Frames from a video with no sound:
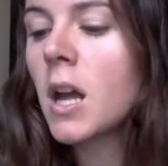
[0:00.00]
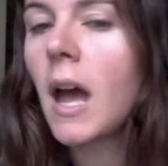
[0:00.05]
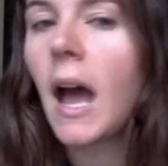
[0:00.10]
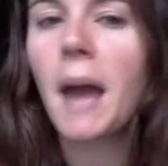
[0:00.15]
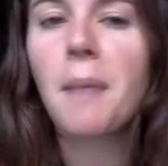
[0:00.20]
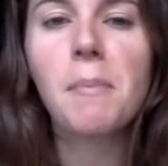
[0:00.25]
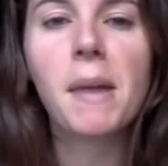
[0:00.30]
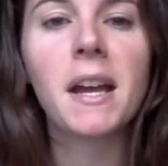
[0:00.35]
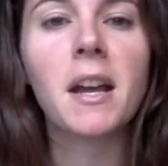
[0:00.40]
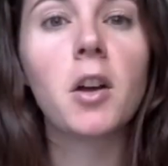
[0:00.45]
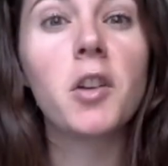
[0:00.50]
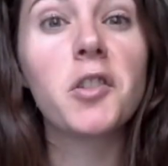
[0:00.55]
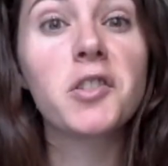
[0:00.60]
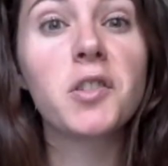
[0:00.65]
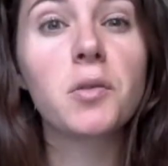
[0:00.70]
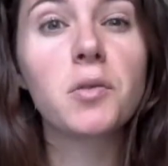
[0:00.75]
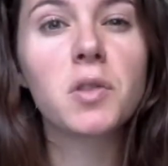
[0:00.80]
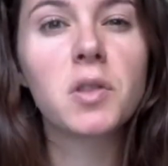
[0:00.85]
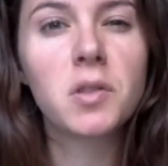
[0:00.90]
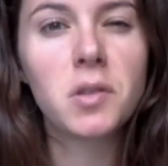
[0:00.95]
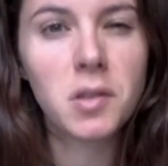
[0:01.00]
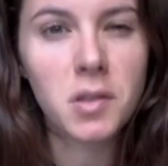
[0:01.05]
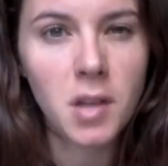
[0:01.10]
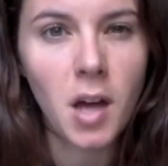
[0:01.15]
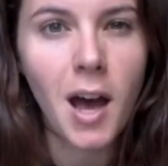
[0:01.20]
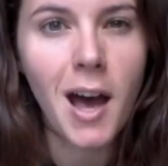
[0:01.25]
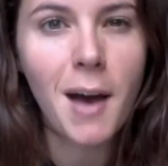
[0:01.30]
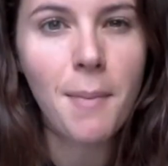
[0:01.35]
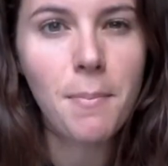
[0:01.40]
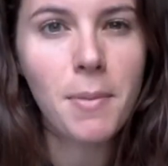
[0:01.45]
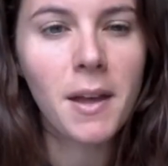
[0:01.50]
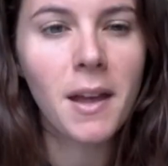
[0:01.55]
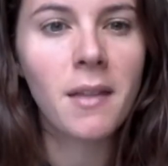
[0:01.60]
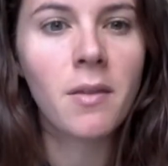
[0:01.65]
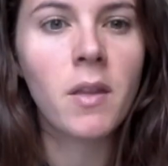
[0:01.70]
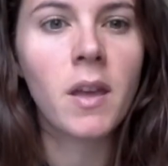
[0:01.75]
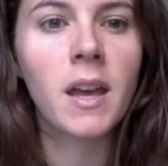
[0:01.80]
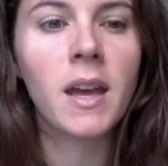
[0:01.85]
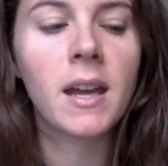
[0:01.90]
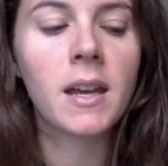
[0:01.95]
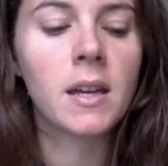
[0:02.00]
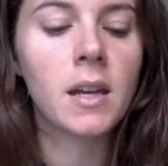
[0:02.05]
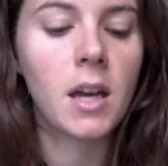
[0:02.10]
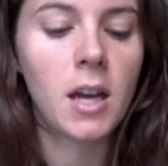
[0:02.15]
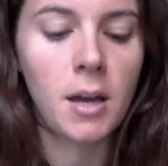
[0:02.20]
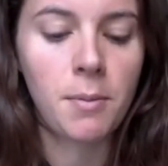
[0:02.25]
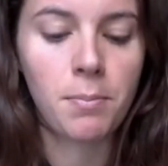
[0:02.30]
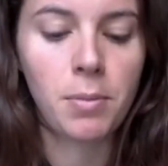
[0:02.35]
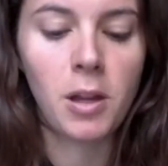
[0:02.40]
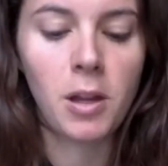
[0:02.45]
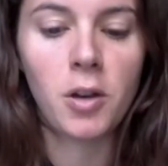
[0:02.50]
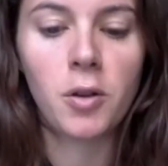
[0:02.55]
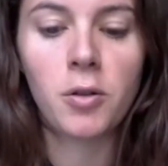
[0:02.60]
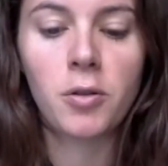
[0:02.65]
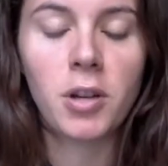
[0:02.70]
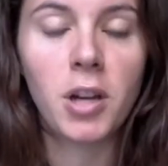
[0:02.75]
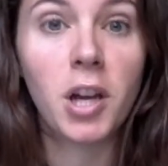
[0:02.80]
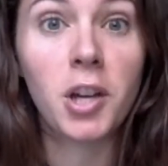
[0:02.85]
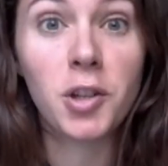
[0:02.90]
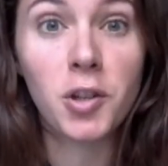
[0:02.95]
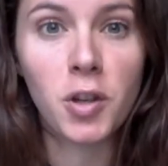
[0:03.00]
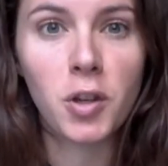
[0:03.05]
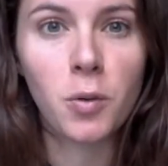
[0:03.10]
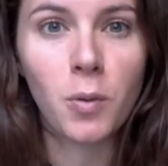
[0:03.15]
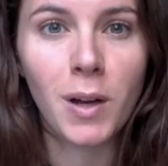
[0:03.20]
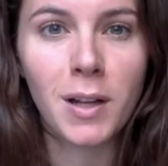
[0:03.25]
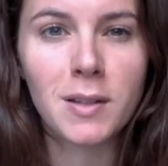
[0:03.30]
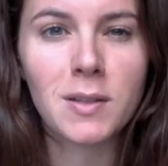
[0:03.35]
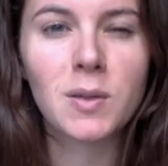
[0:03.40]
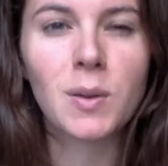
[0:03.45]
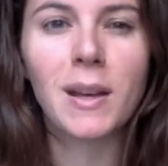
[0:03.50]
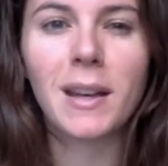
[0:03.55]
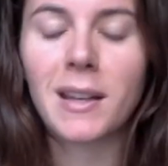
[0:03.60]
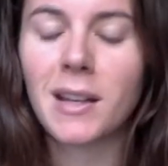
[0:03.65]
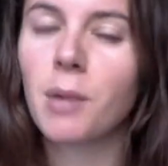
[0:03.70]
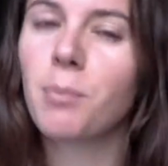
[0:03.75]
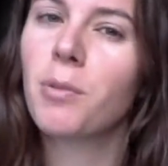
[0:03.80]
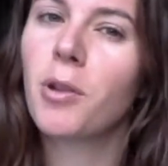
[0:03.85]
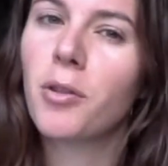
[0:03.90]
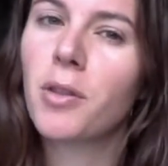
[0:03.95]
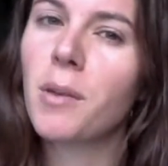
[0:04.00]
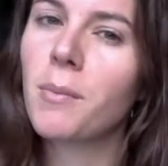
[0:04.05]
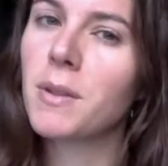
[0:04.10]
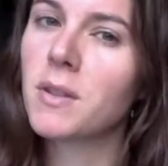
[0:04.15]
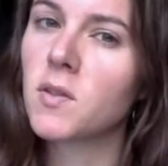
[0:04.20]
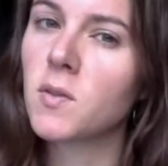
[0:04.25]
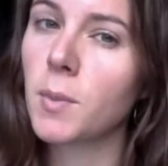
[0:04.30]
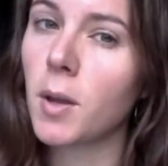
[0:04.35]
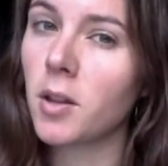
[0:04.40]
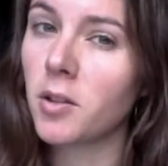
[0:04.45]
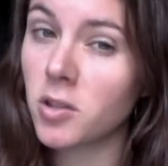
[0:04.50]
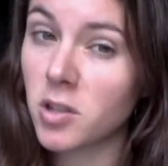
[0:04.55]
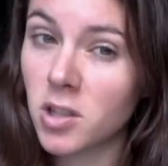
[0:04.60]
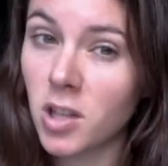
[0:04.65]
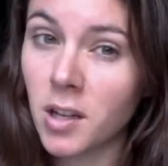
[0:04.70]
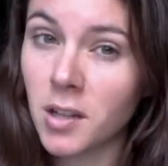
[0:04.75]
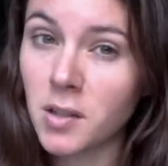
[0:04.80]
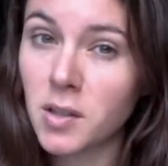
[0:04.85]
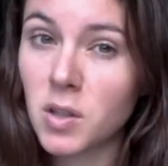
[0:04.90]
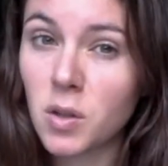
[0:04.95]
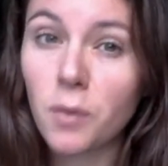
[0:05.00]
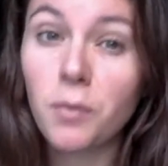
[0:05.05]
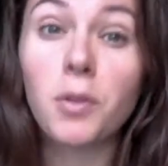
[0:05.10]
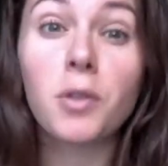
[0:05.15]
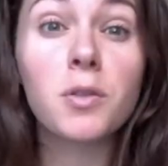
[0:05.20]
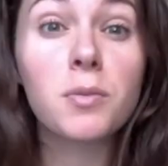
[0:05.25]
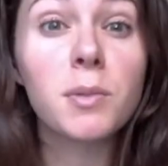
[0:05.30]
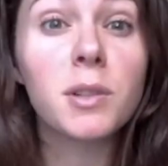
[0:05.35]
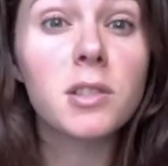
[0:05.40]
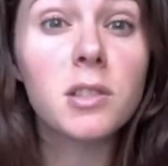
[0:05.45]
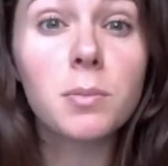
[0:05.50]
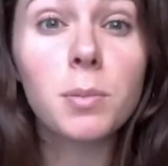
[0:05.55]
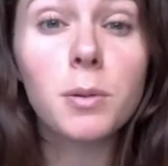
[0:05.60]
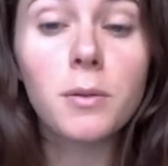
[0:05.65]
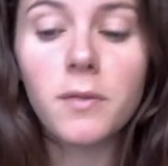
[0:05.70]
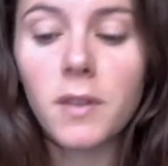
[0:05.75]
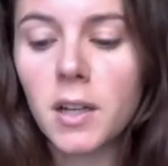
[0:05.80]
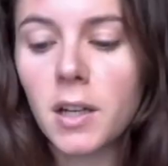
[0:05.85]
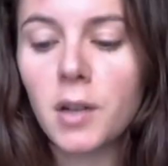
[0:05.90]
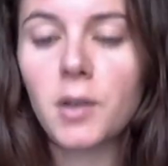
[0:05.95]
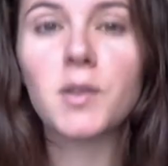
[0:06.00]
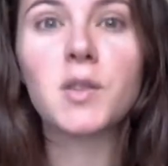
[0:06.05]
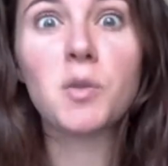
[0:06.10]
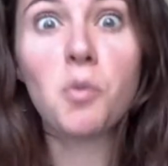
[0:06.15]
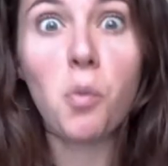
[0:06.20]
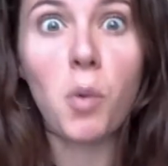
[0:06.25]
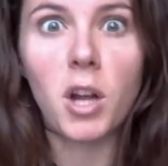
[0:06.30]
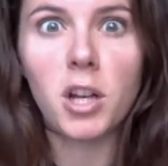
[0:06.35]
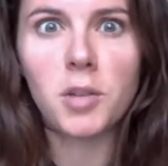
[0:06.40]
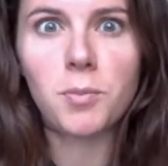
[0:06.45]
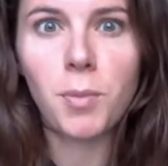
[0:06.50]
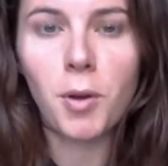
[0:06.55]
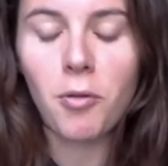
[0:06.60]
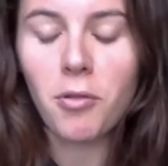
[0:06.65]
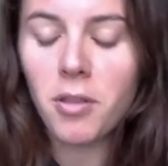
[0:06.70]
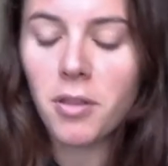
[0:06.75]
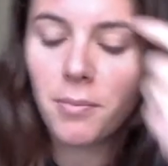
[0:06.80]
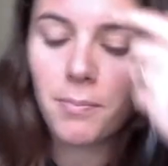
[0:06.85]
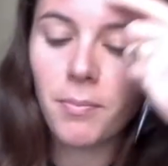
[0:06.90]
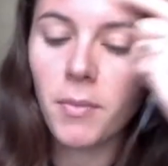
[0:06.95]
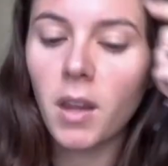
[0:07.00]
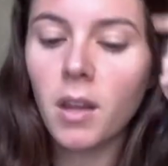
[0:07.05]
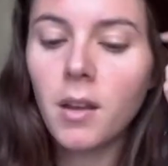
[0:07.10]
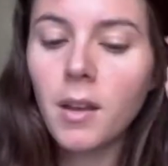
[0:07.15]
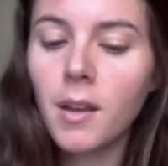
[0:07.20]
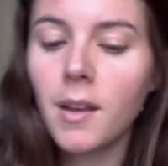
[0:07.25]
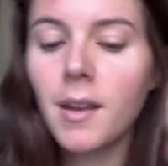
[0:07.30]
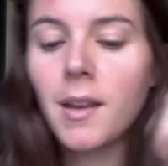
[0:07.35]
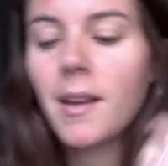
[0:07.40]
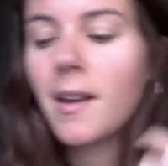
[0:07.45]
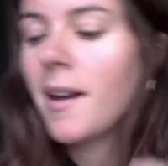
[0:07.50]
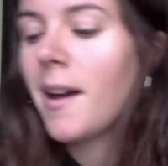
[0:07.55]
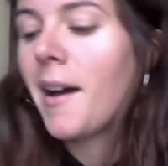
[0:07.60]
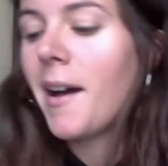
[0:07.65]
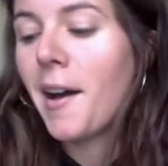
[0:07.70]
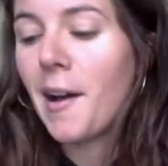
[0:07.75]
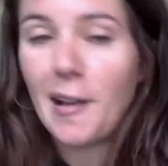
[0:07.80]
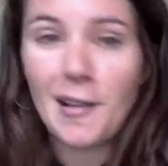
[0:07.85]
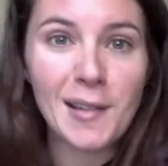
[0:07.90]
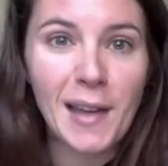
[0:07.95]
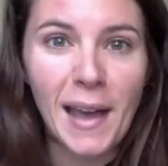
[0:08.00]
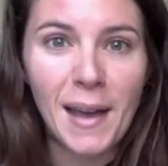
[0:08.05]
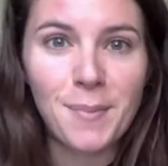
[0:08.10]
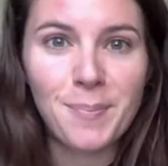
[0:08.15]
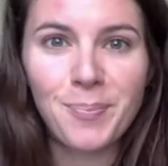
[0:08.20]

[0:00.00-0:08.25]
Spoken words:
I might also stop and then upload a new one so I can upload them in smaller chunks, so if there's multiple videos, watch both. Okay.